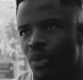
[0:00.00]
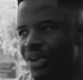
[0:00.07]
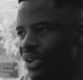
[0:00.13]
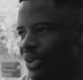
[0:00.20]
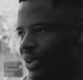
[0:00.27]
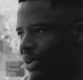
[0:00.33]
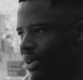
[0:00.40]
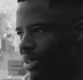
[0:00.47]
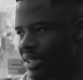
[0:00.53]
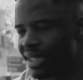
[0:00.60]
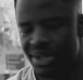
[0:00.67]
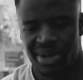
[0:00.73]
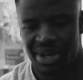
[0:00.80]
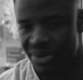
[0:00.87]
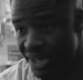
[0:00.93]
when you're
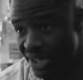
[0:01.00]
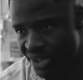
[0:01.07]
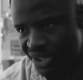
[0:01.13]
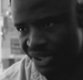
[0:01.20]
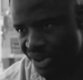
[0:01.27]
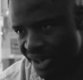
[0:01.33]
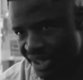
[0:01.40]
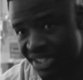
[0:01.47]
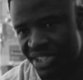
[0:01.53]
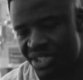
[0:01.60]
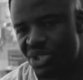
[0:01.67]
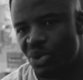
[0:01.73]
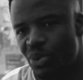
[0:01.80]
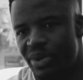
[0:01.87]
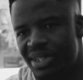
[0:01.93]
a radio jock,
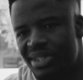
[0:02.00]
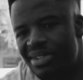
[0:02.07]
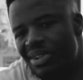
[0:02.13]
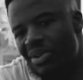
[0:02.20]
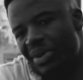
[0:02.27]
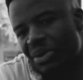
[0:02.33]
just do it